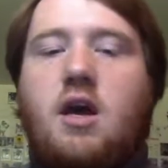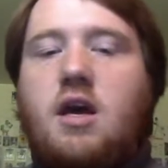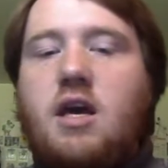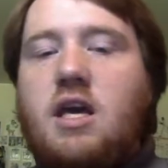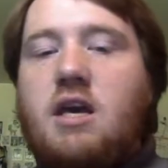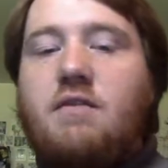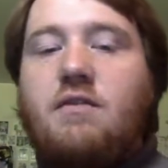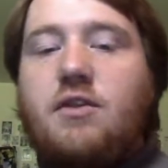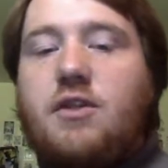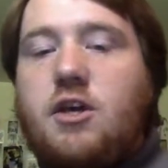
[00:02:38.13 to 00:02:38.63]

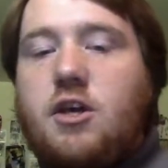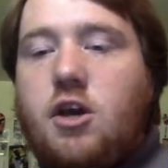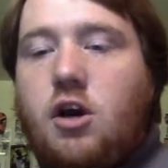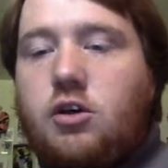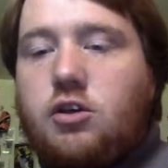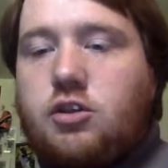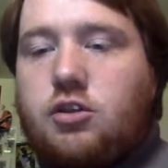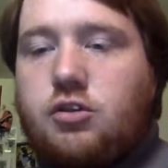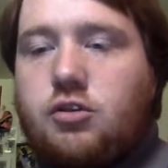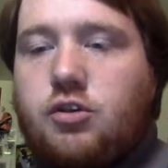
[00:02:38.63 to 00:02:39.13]
Even the
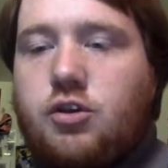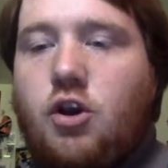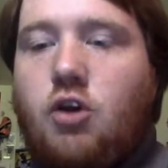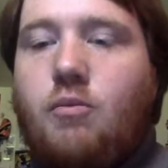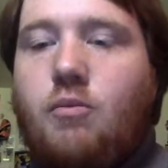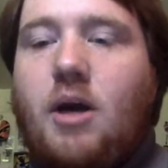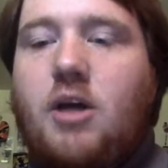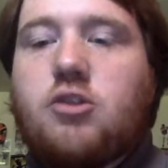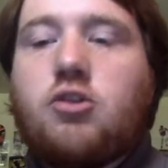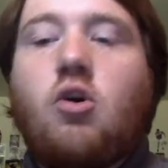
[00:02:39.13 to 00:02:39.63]
youngster
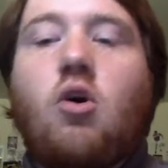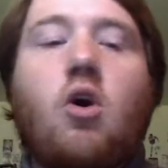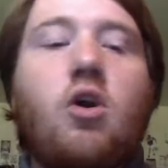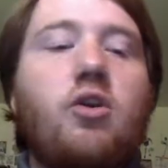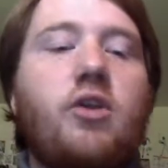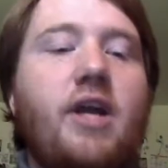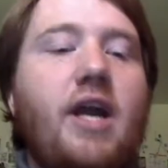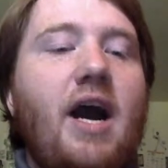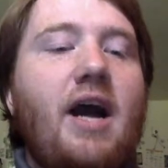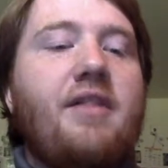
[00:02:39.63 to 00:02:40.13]
Thomas
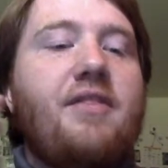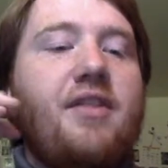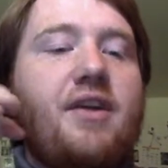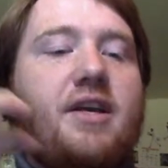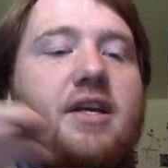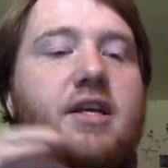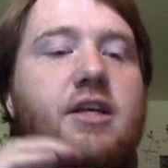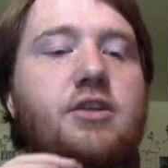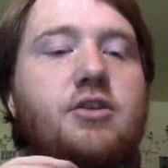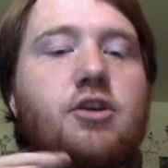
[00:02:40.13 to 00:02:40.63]
Harley, I
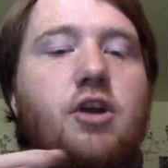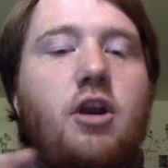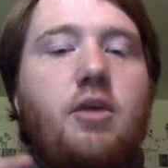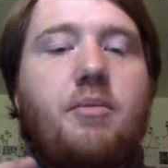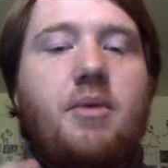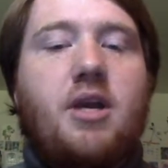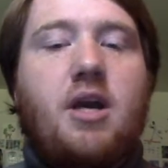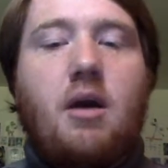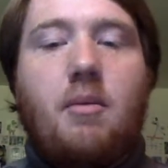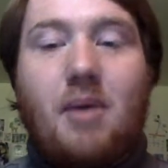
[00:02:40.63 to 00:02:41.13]
think he's going to
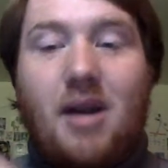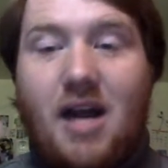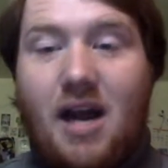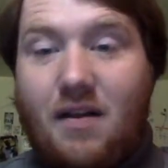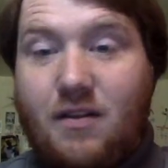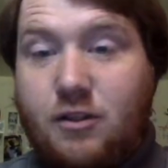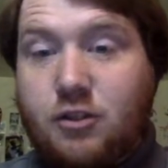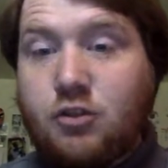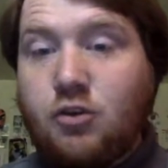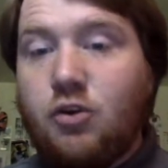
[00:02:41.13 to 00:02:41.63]
become a guy
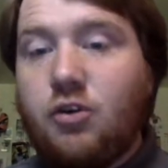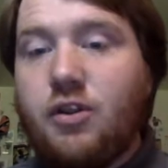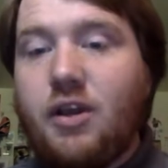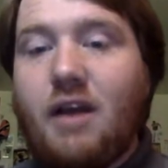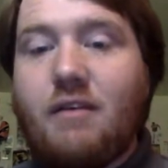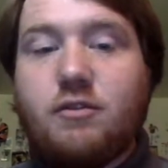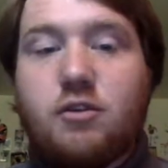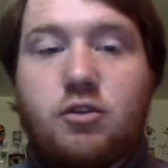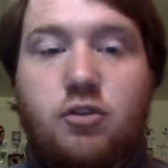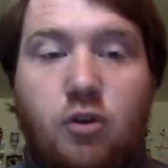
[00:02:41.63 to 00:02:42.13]
that's good in the
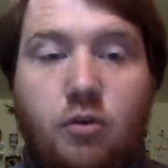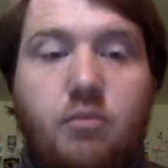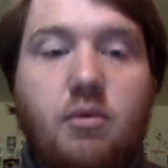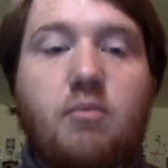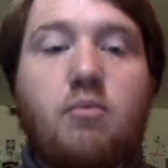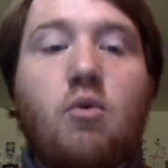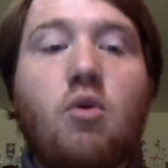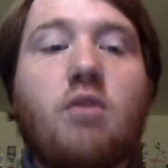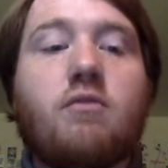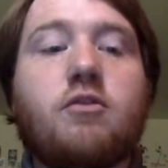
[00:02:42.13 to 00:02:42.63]
offensive zone, but
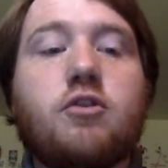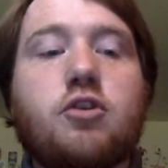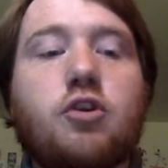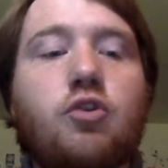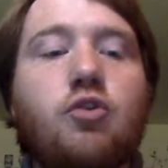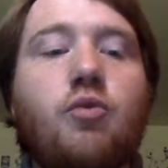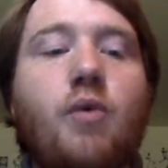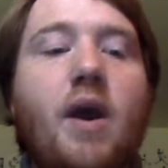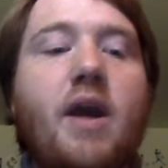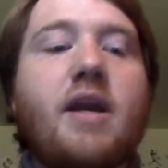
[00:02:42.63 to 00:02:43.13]
more of a
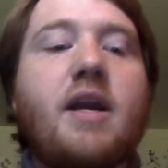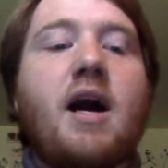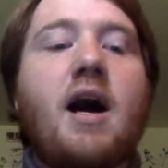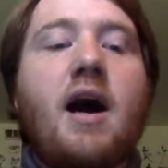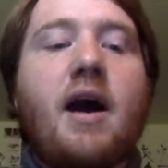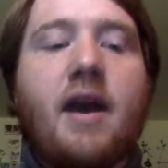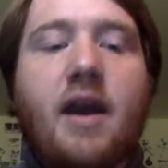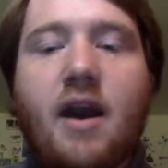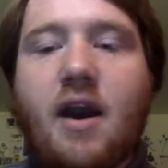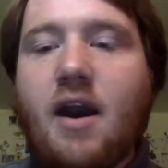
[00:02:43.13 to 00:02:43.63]
two way
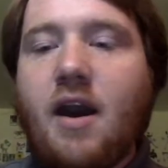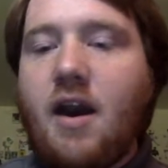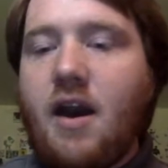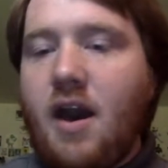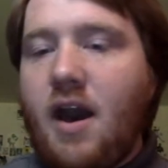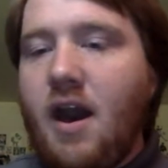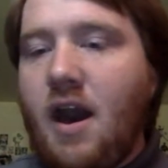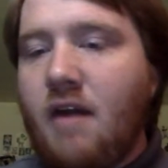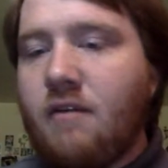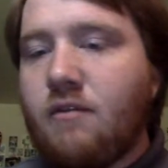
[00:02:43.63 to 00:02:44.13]
guy
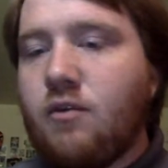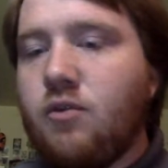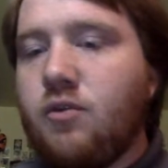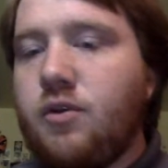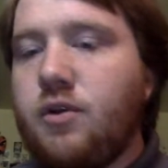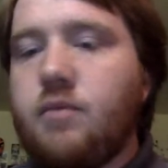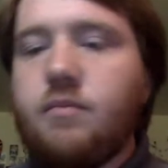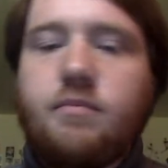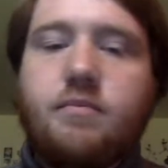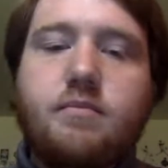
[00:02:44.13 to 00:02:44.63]
ever
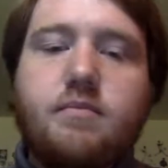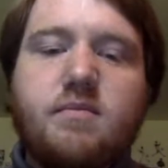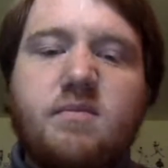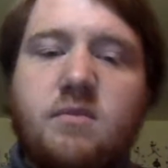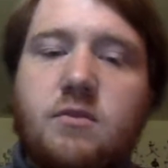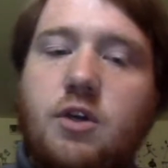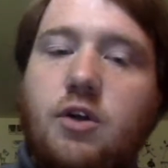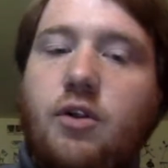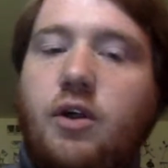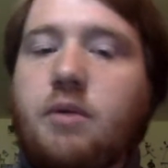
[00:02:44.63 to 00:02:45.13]
than
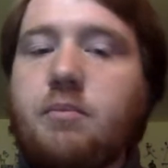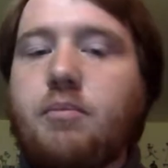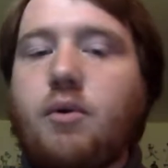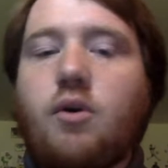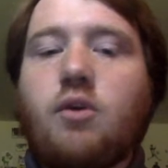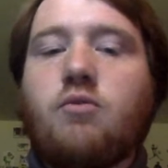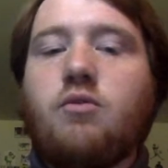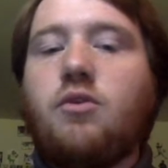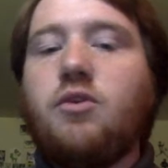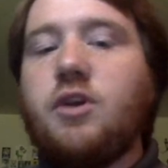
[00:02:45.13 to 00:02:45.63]

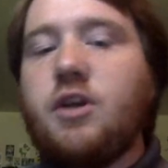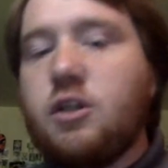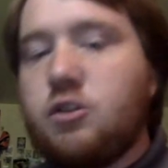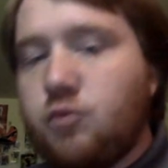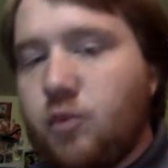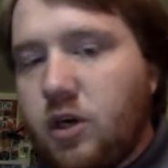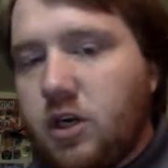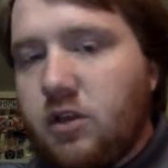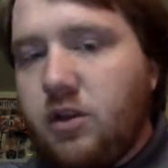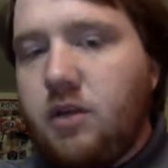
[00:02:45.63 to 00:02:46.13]
Klingberg really is,
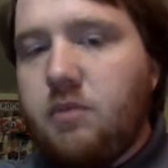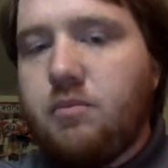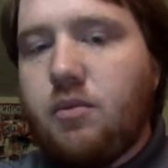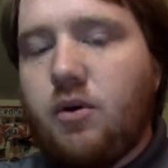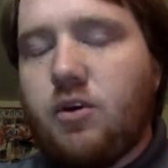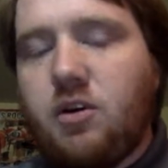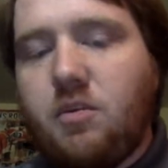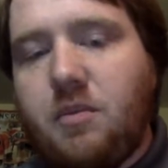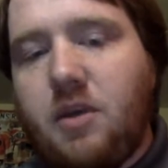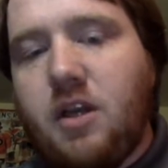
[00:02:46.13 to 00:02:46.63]
where
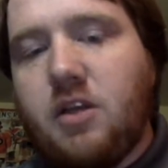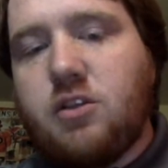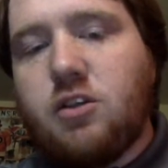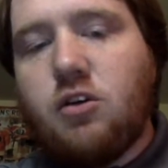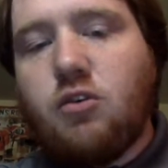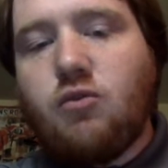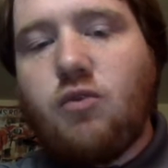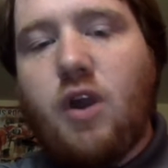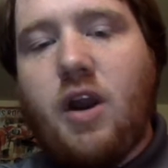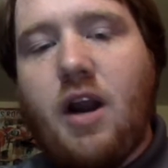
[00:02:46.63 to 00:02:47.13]
Klingberg to me is a
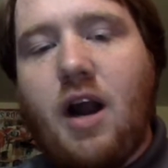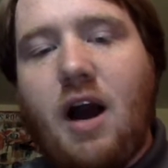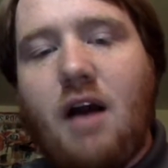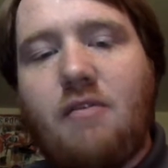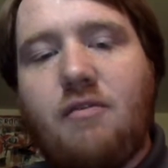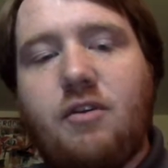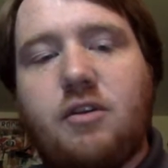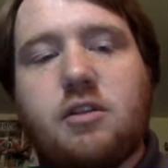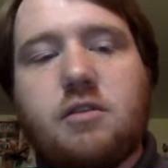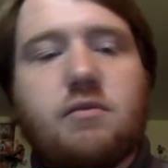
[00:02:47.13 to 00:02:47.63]
great
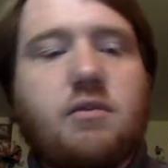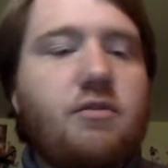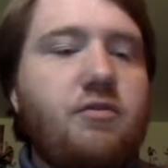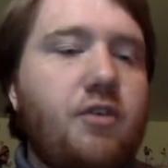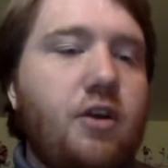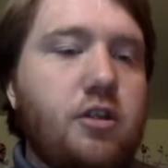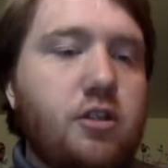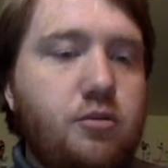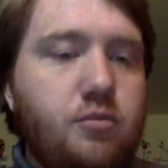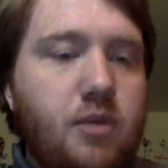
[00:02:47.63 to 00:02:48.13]
offensive
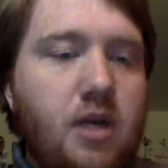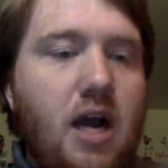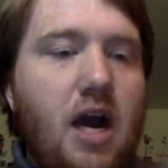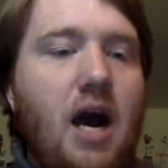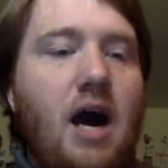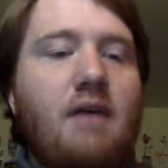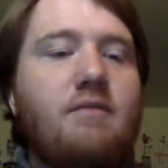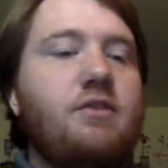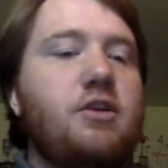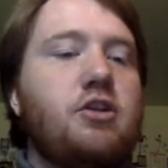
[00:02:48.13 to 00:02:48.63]
defenseman.
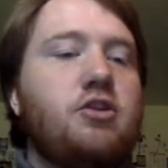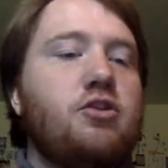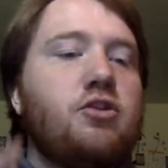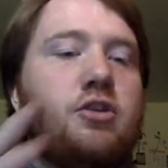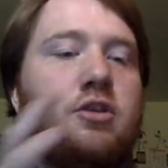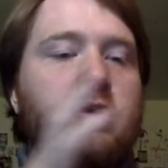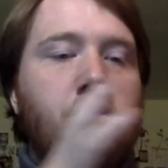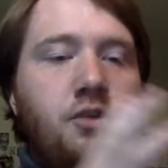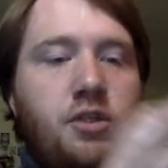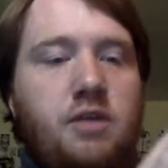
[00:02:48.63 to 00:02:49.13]

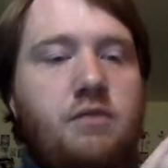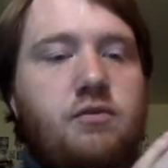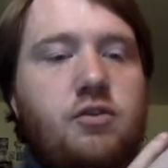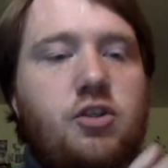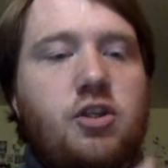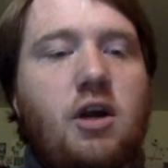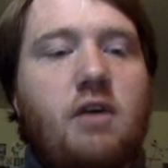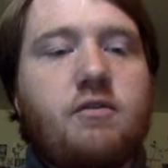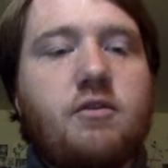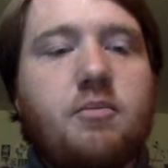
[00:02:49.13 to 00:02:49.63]
Obviously, leaves
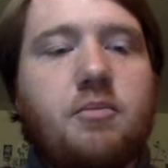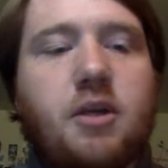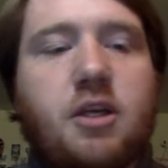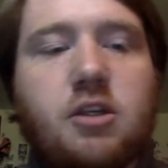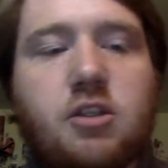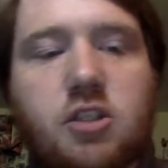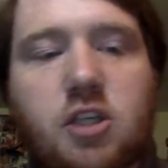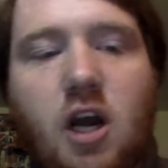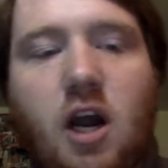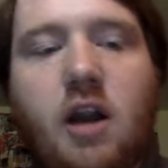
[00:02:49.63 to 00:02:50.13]
stuff to be
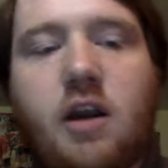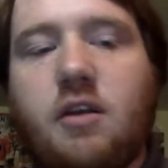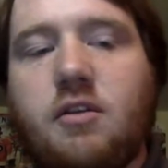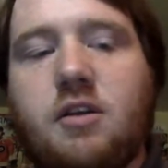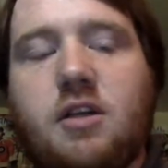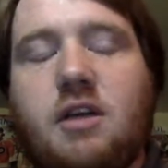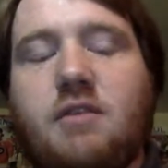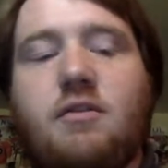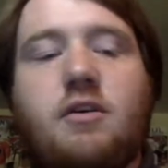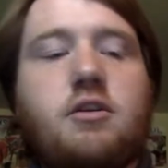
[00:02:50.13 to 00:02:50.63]
desired in the
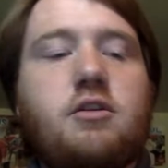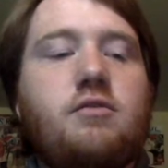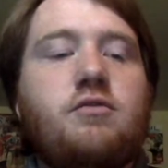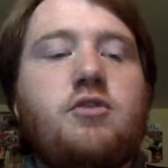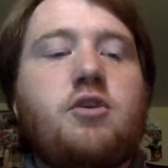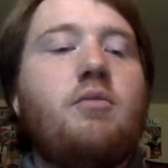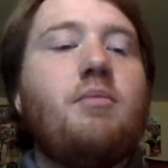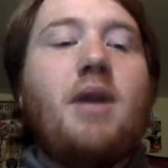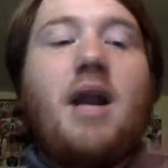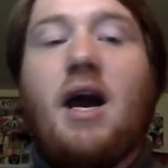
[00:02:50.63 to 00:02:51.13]
defensive
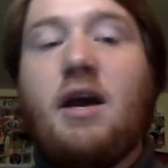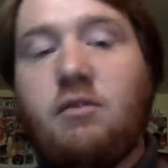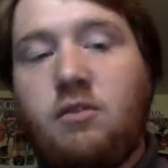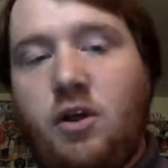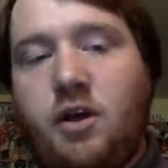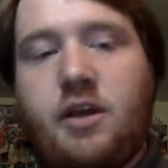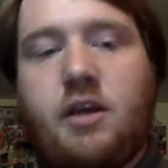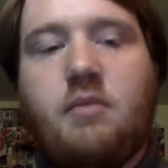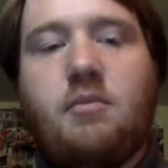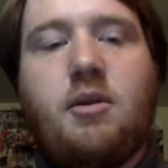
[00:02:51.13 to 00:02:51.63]
zone, but I
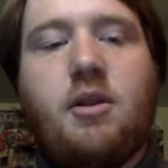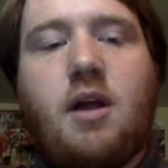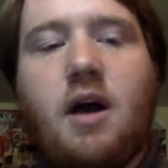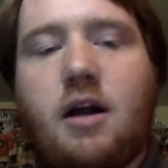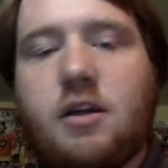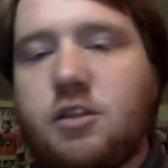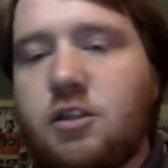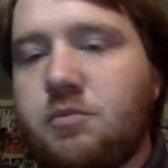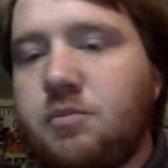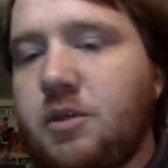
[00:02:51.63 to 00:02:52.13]
like him a
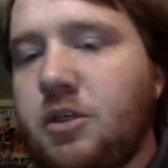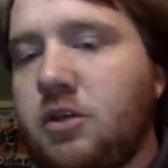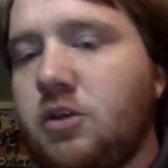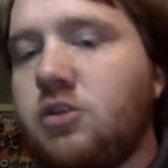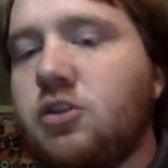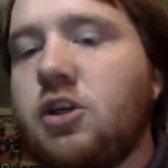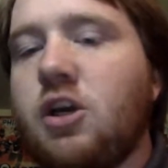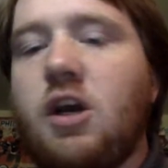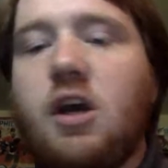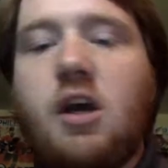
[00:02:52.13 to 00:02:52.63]
lot just because